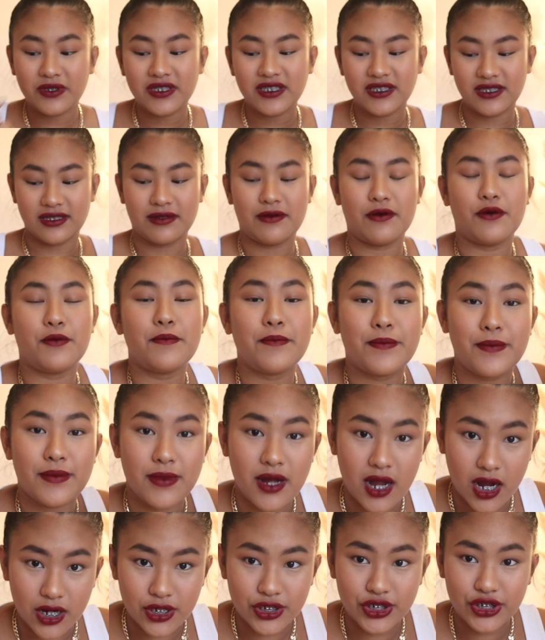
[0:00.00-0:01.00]
was
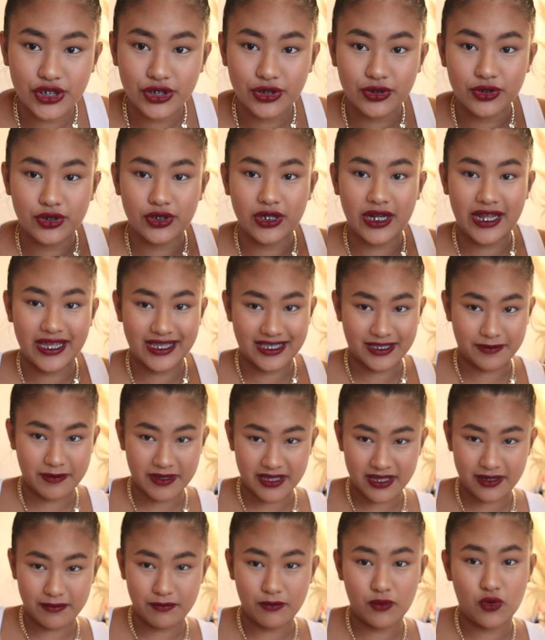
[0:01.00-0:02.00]
much
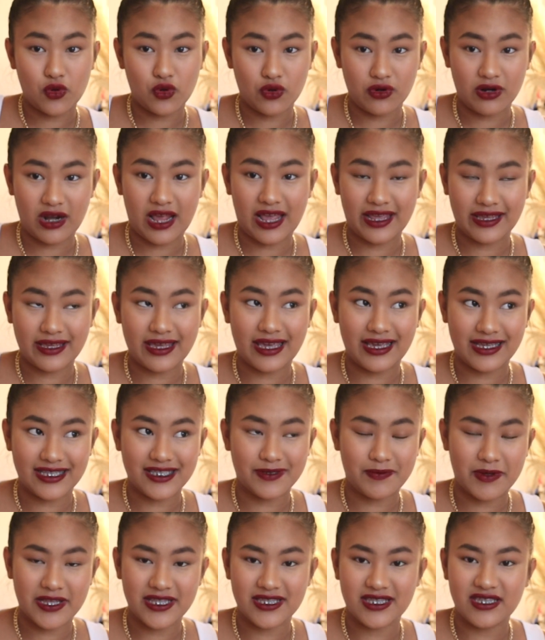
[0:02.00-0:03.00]
more like
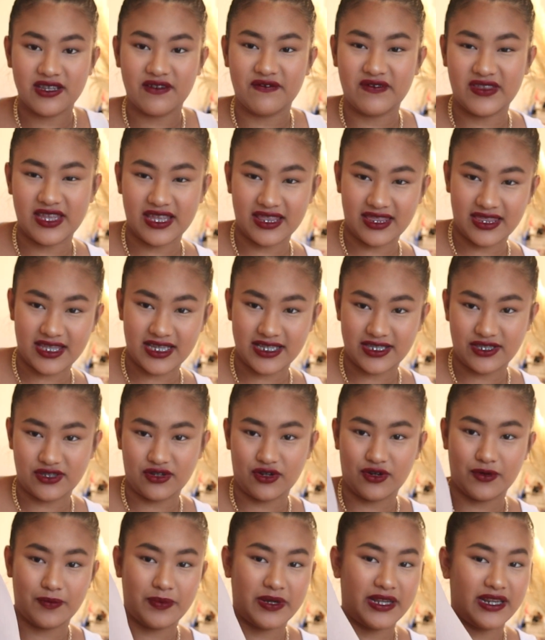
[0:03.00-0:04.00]
expensive than this
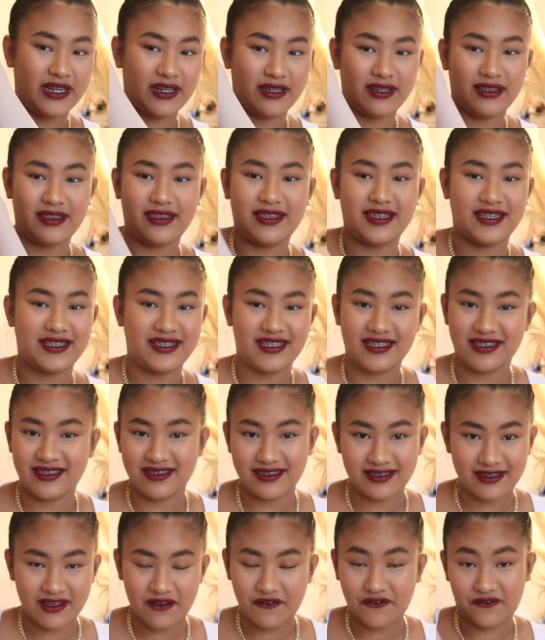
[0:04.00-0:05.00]
top, and this is
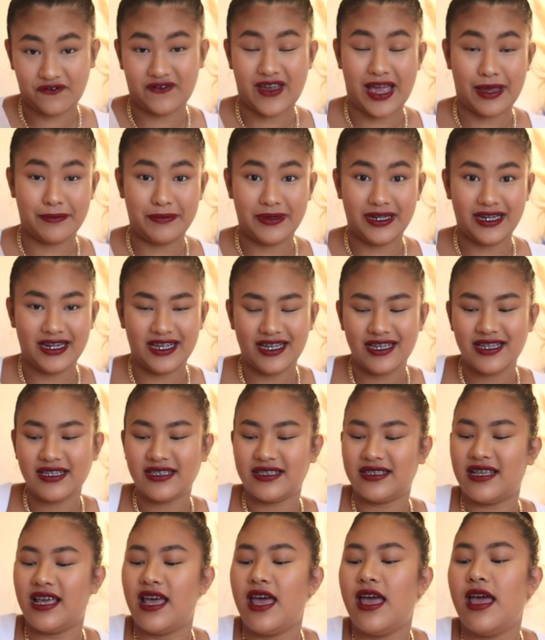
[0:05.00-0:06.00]

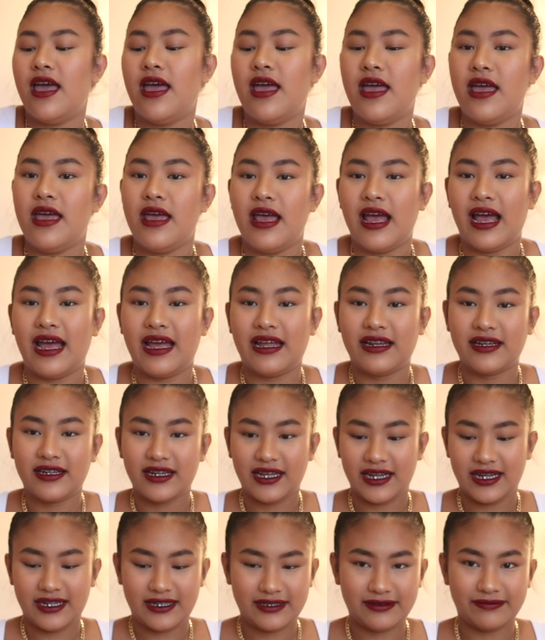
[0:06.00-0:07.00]
fabulous, and
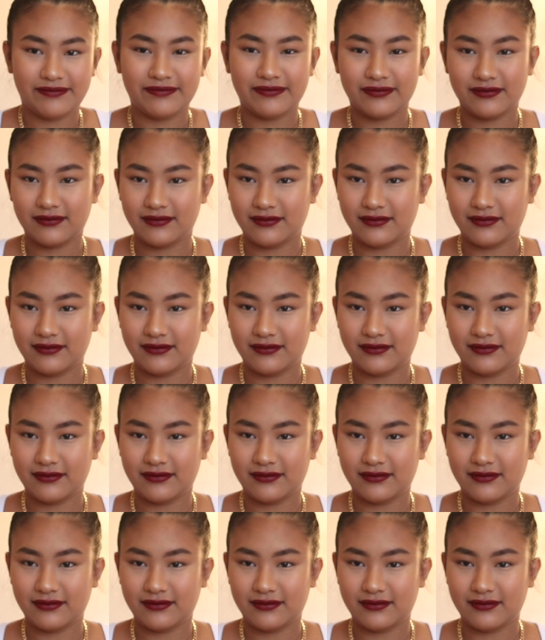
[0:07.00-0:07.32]
like